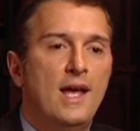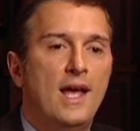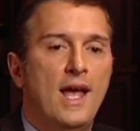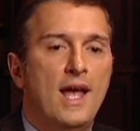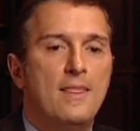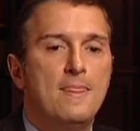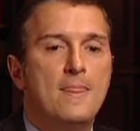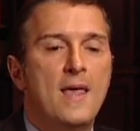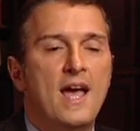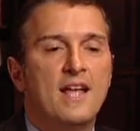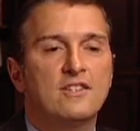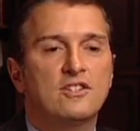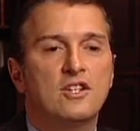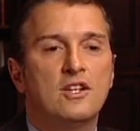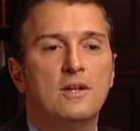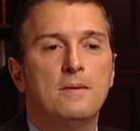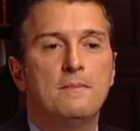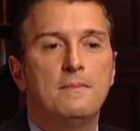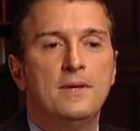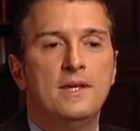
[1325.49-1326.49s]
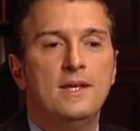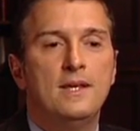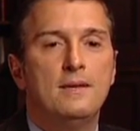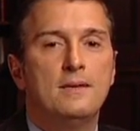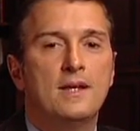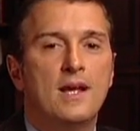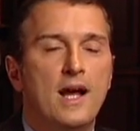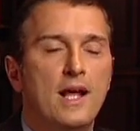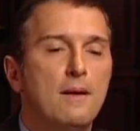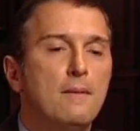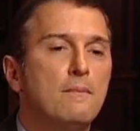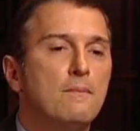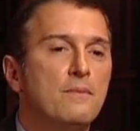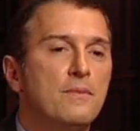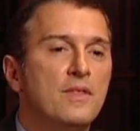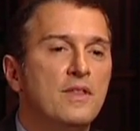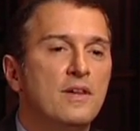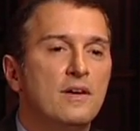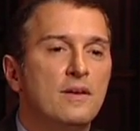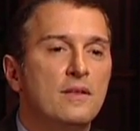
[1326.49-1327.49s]
And that's going to be kind
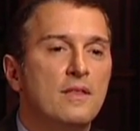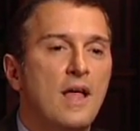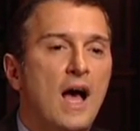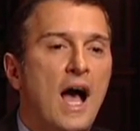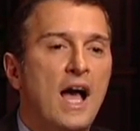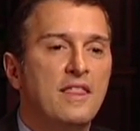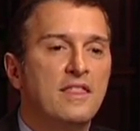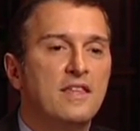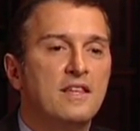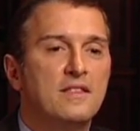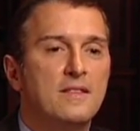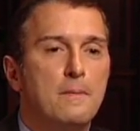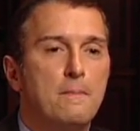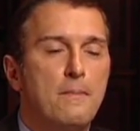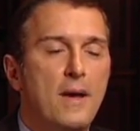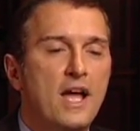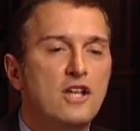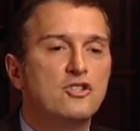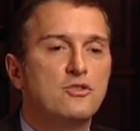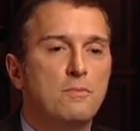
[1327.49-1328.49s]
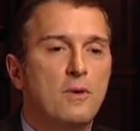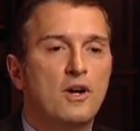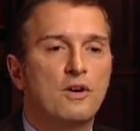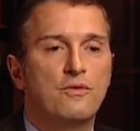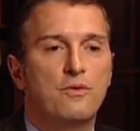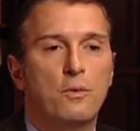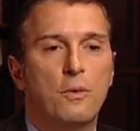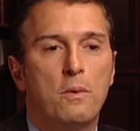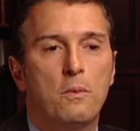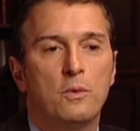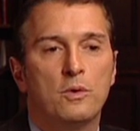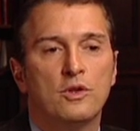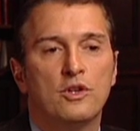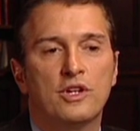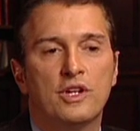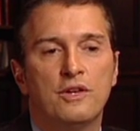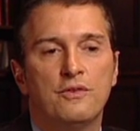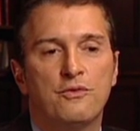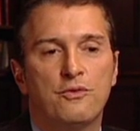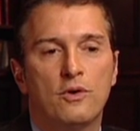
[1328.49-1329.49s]
of the, I think, the benchmark for what we're
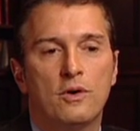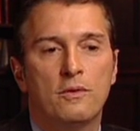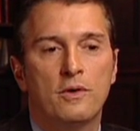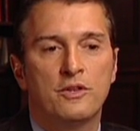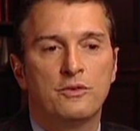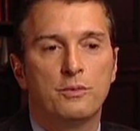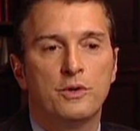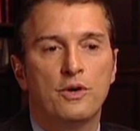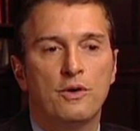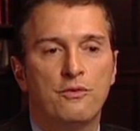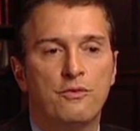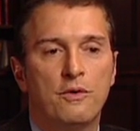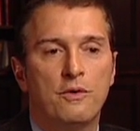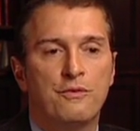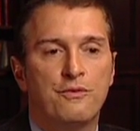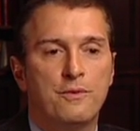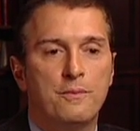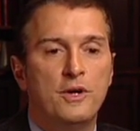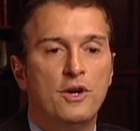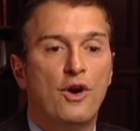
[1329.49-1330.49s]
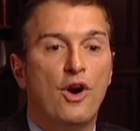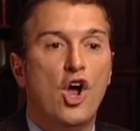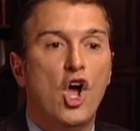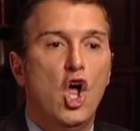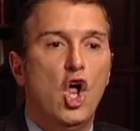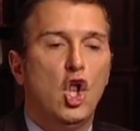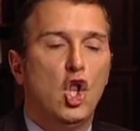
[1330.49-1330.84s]
looking for as we go forward from here.